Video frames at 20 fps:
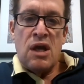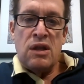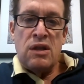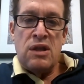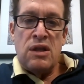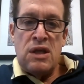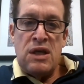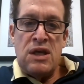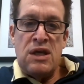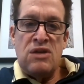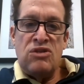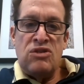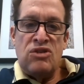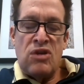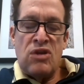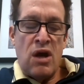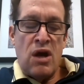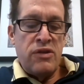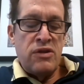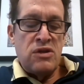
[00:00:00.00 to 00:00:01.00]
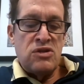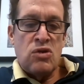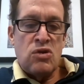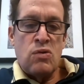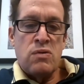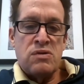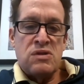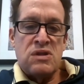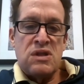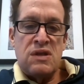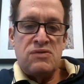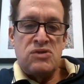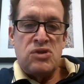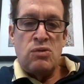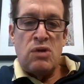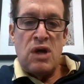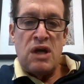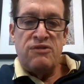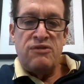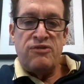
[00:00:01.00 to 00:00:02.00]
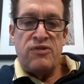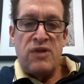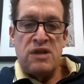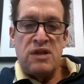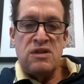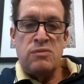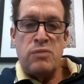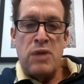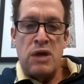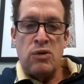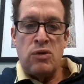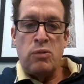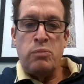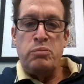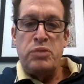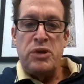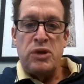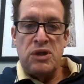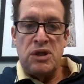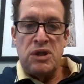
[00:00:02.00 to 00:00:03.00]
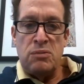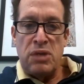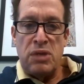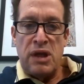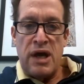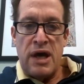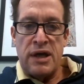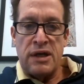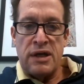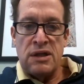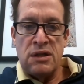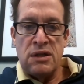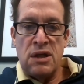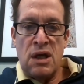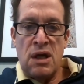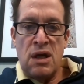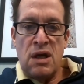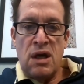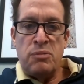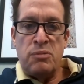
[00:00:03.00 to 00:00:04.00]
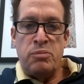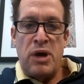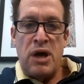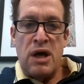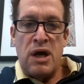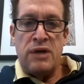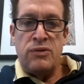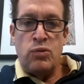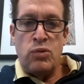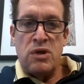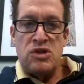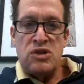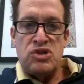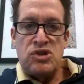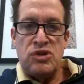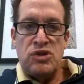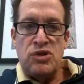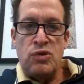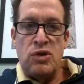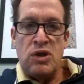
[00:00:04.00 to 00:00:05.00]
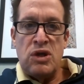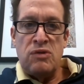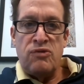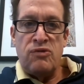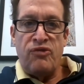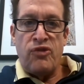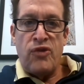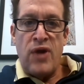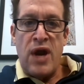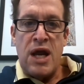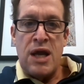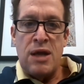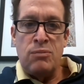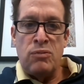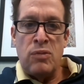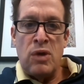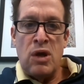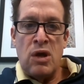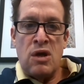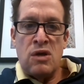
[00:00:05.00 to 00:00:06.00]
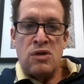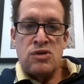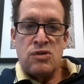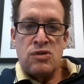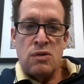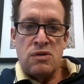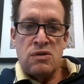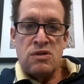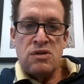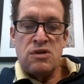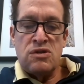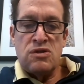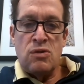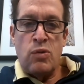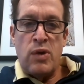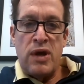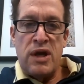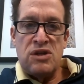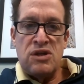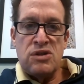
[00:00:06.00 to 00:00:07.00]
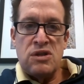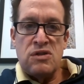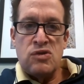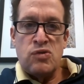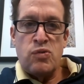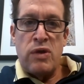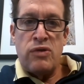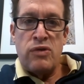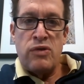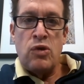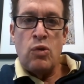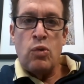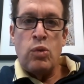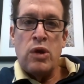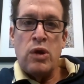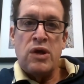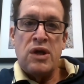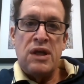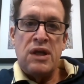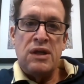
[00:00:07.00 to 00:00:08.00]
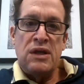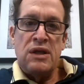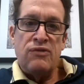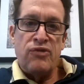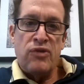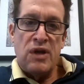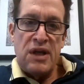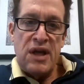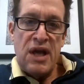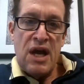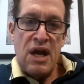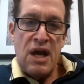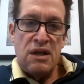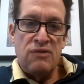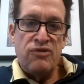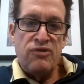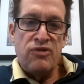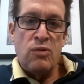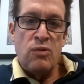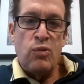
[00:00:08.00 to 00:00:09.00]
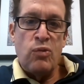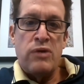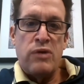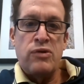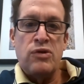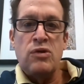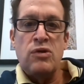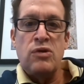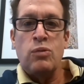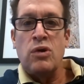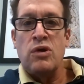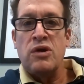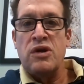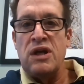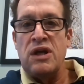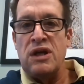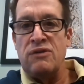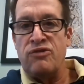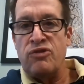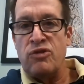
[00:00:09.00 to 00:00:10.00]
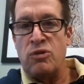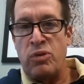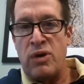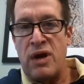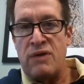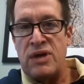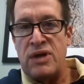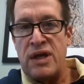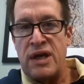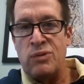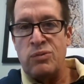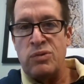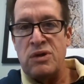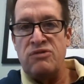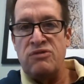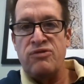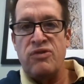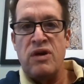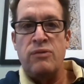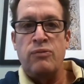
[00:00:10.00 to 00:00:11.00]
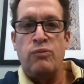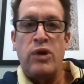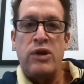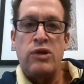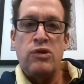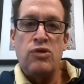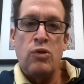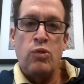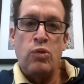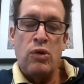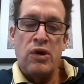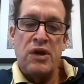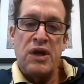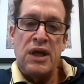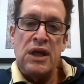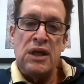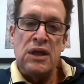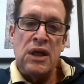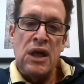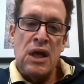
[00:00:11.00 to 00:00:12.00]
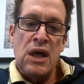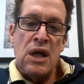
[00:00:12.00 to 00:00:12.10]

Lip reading: this course gives you a fundamental building block upon which you can frame certain situations, whether you're working for an accounting firm, whether you're working for a private equity fund, whether you're working